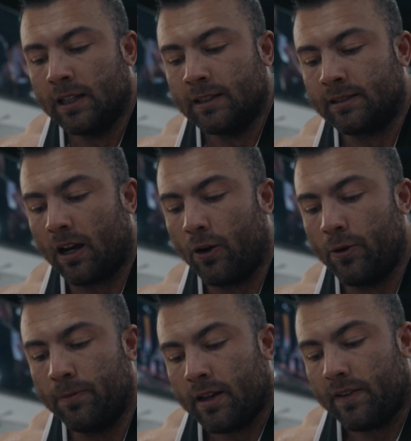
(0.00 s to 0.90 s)

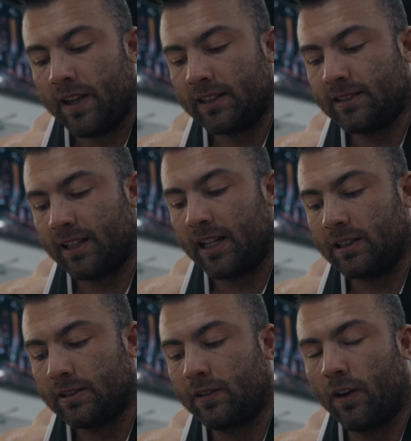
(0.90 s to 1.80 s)
So this
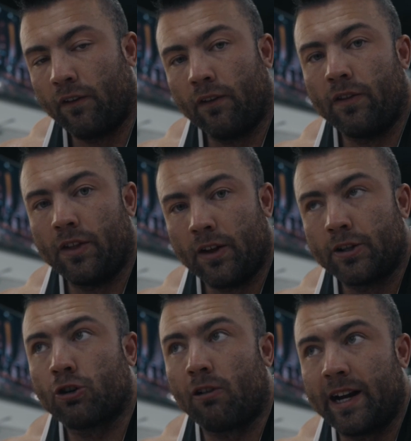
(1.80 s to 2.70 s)
is the
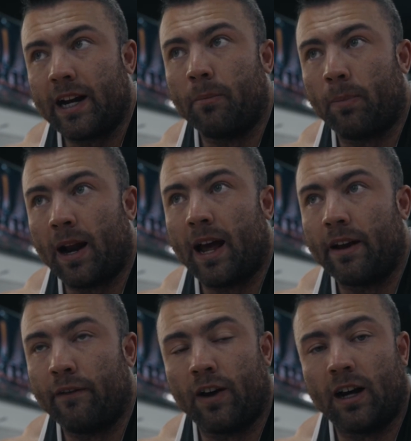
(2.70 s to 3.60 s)
training plan for